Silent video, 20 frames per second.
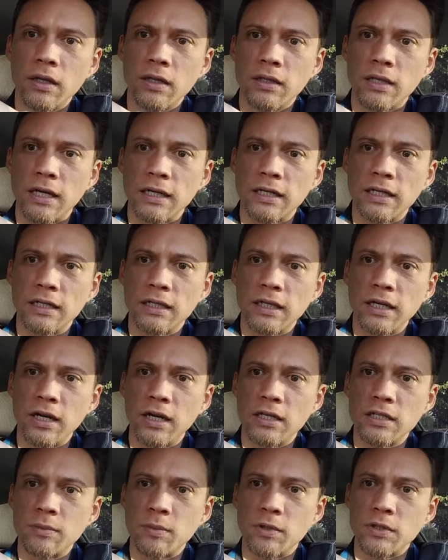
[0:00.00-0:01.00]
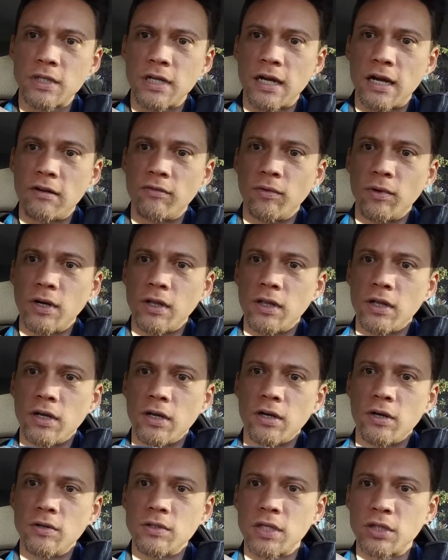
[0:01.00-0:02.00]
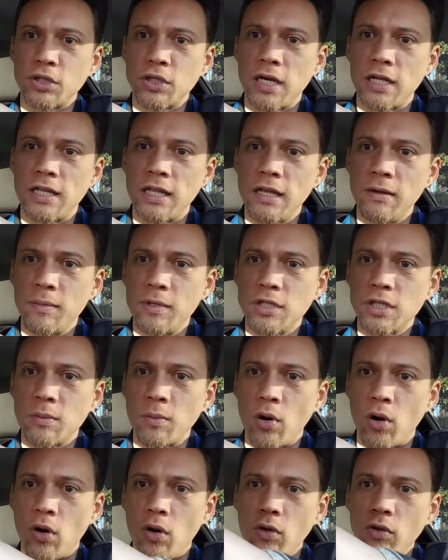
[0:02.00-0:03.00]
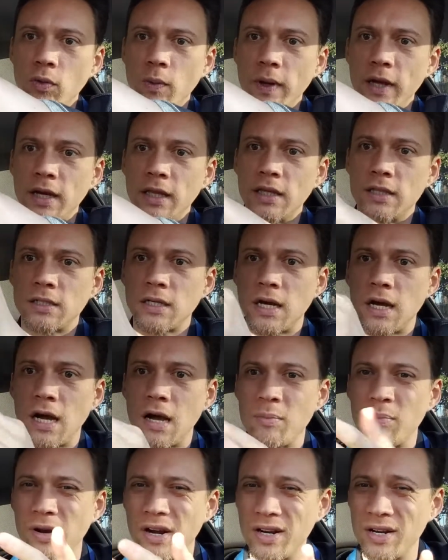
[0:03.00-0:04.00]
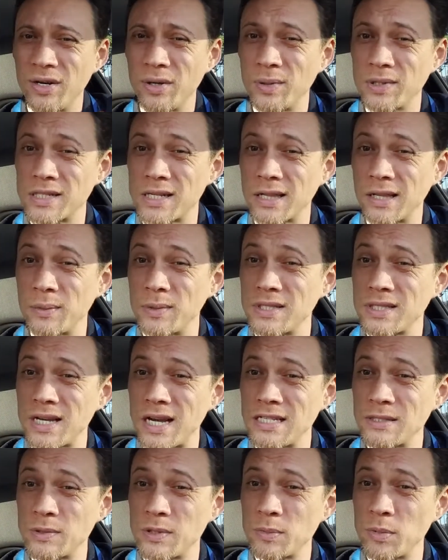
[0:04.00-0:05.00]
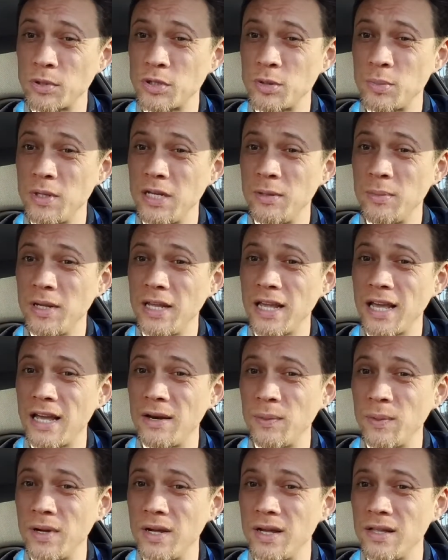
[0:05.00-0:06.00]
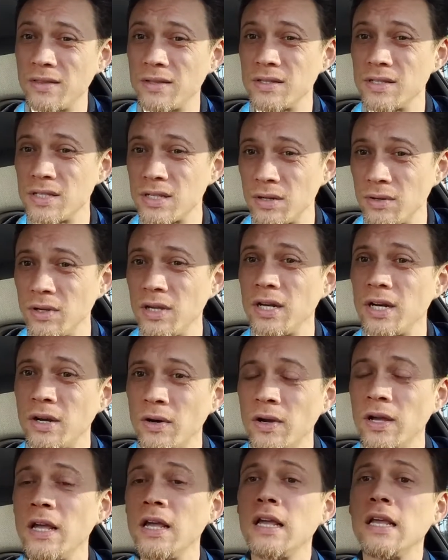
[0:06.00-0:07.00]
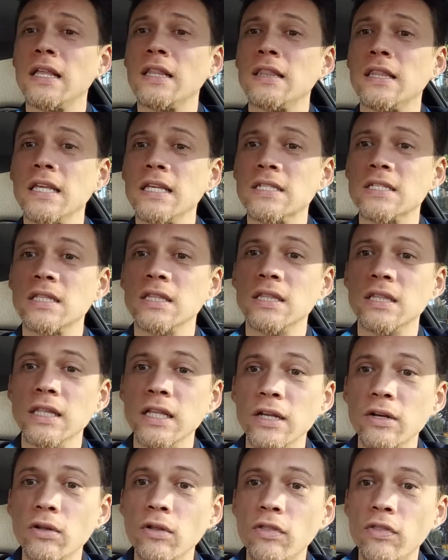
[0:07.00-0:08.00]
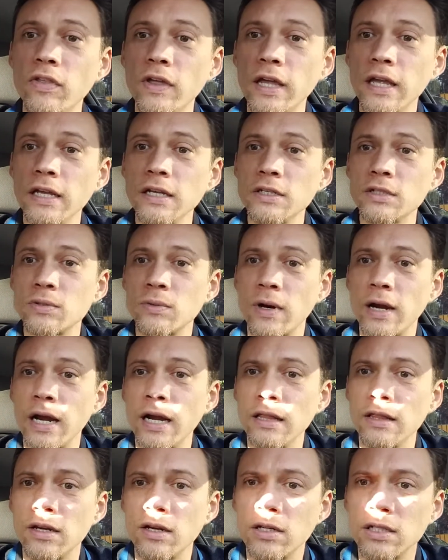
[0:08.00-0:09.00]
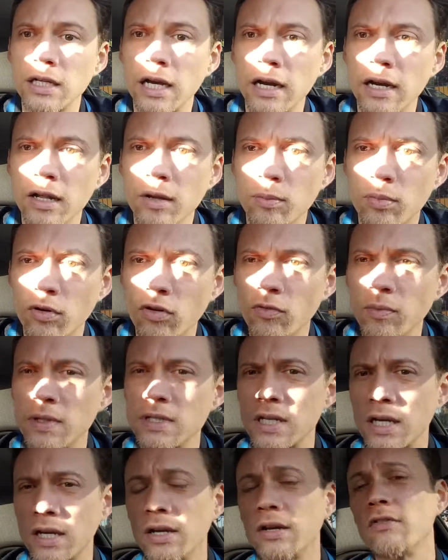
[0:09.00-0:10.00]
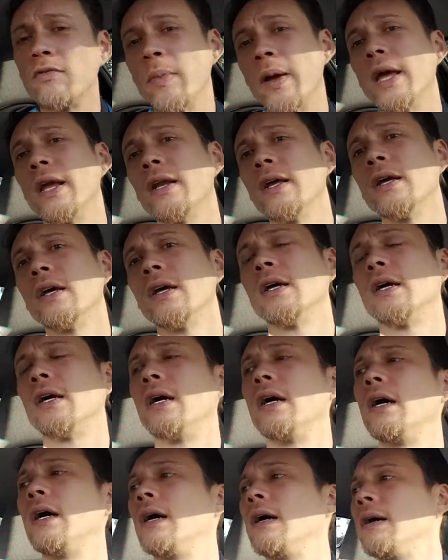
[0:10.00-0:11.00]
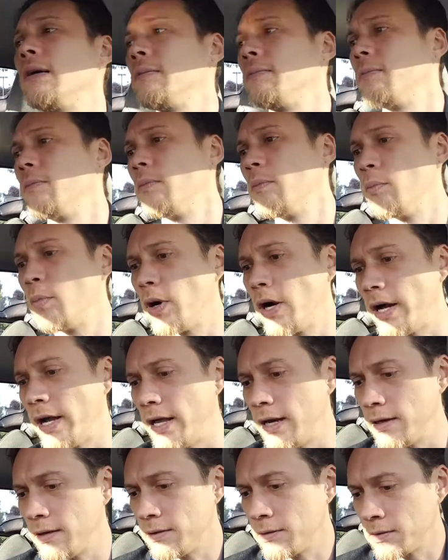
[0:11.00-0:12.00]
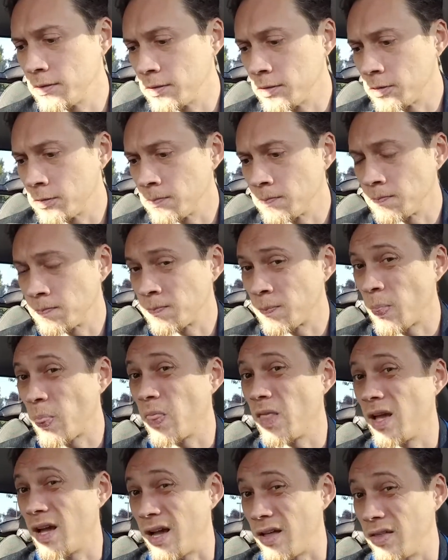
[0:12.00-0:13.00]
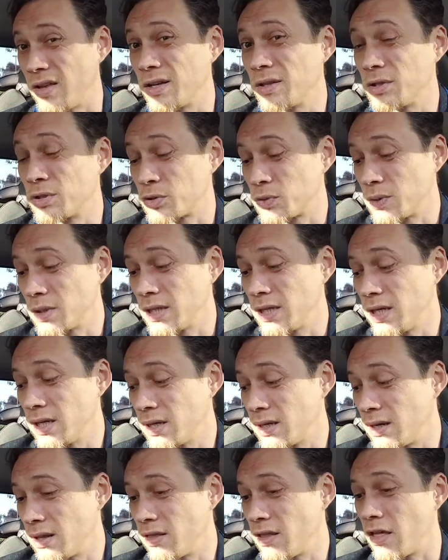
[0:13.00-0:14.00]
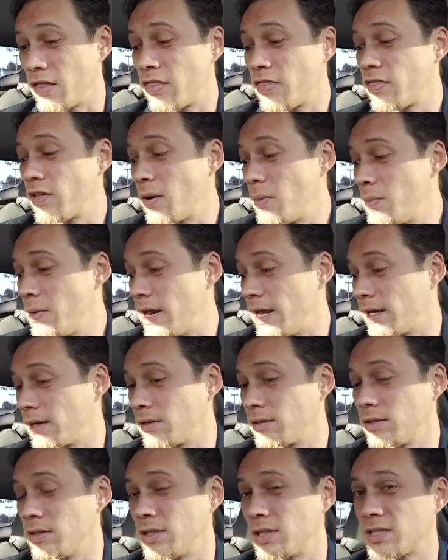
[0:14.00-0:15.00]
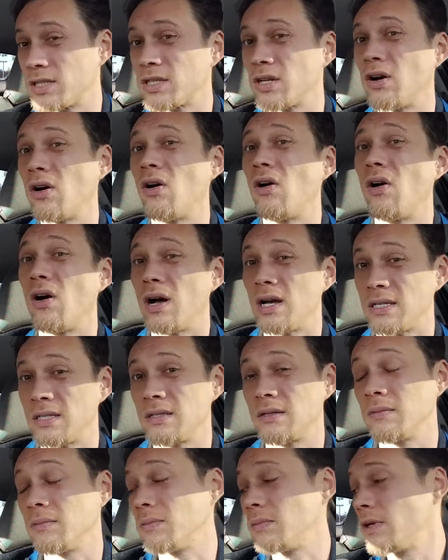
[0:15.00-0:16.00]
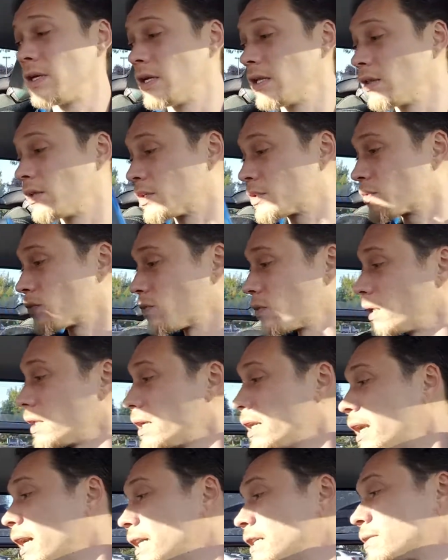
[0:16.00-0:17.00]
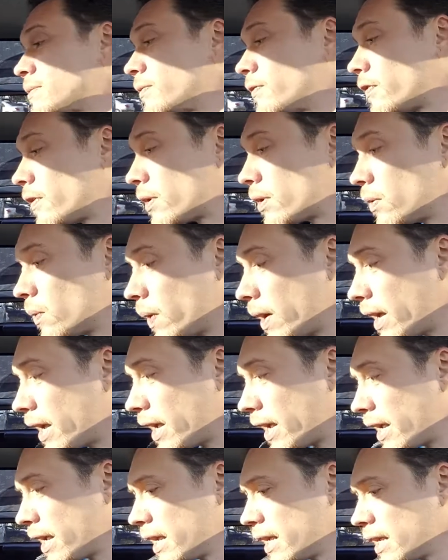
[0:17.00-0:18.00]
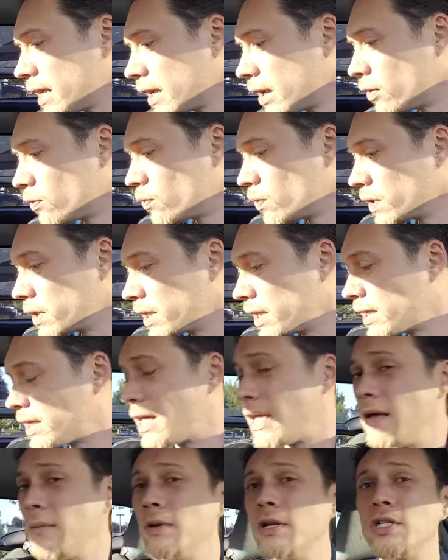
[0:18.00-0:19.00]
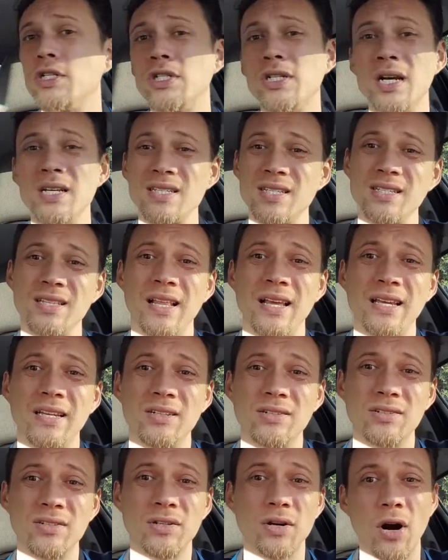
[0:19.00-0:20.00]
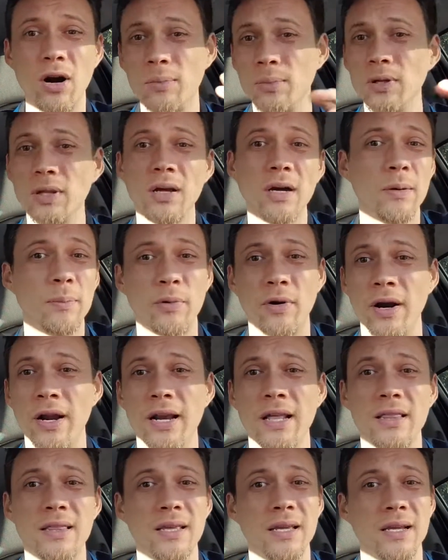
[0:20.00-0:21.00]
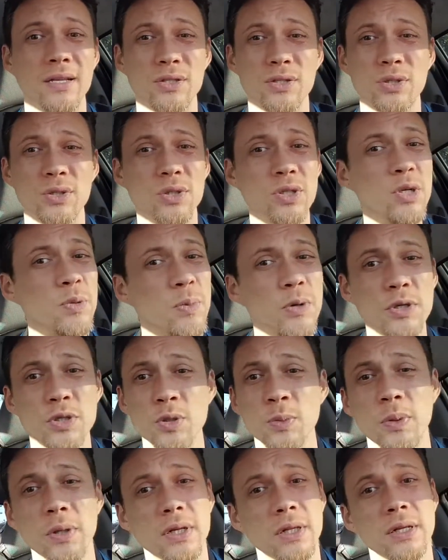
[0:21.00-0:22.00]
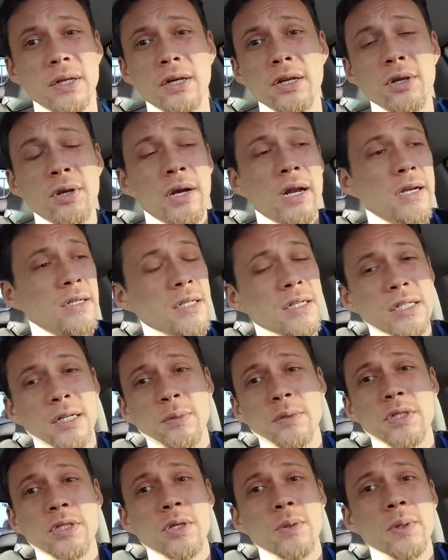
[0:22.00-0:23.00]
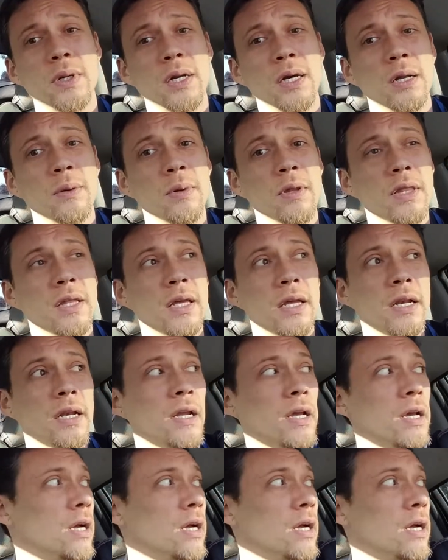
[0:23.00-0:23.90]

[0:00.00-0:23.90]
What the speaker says: Technically, you're not supposed to have one of those. I should have the image come all the way to the top, but I didn't know exactly what size it was supposed to be to begin with. And so, you know, these little things, right? There are tiny improvements I could have made. But I think it looks really good. The thumbnail looks awesome. It looks really nice from far away. The image doesn't like garble up or anything. It's super, super clear. You can actually tell what's going on with it.